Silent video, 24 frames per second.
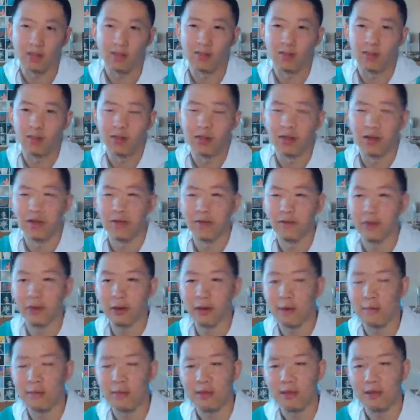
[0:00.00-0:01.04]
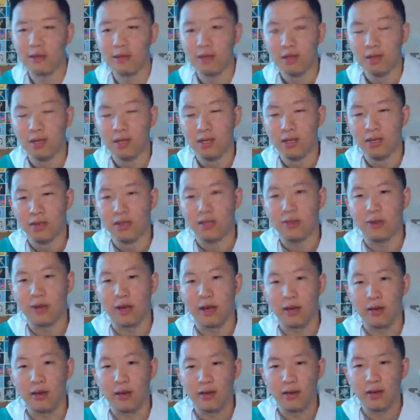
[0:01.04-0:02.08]
is still enough. Okay, that's
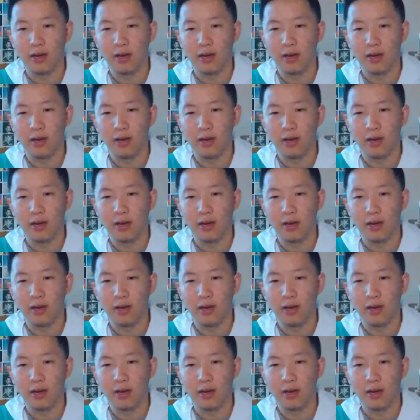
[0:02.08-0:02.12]
okay.